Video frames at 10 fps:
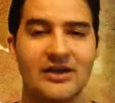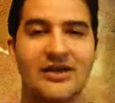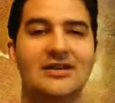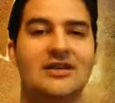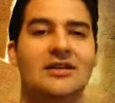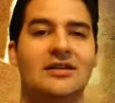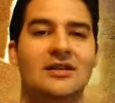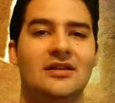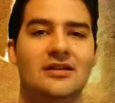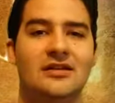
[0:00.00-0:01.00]
In
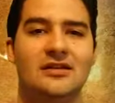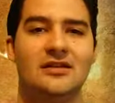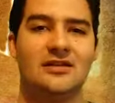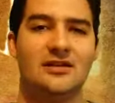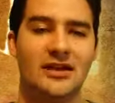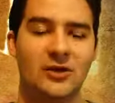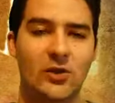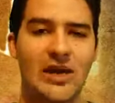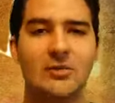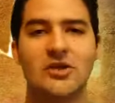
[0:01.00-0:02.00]

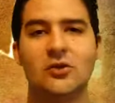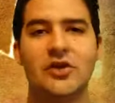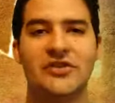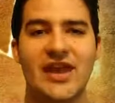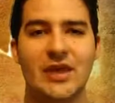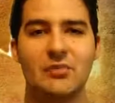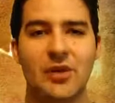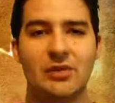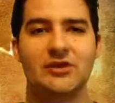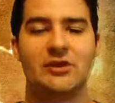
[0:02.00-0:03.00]
agreement with that
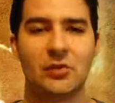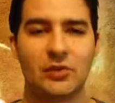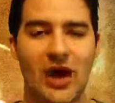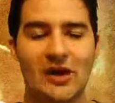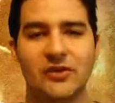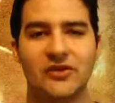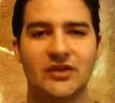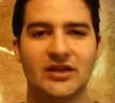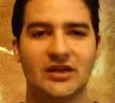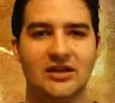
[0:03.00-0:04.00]
biblical
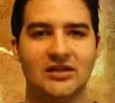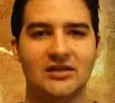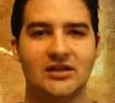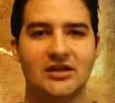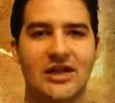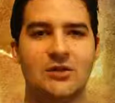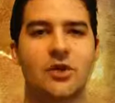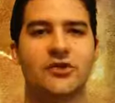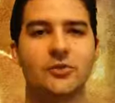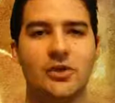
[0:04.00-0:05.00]
prophecy, it
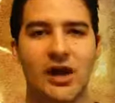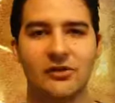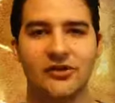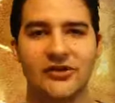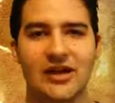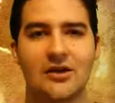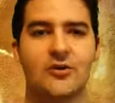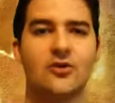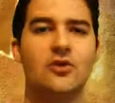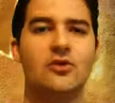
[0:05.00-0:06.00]
was
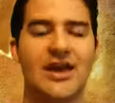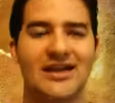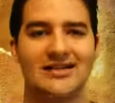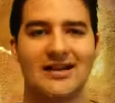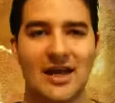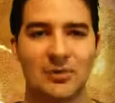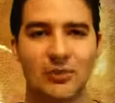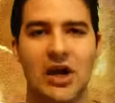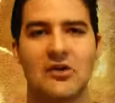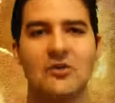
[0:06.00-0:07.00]
prophesied through end time
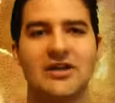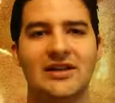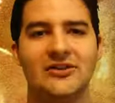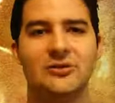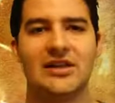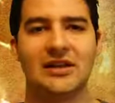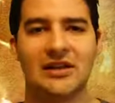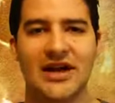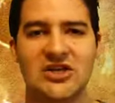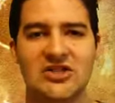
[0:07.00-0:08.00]
prophet Elisabeth
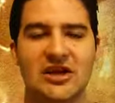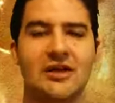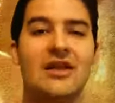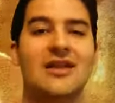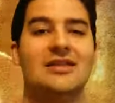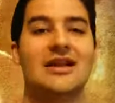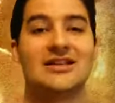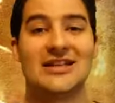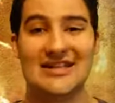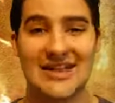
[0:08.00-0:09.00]
Elijah that the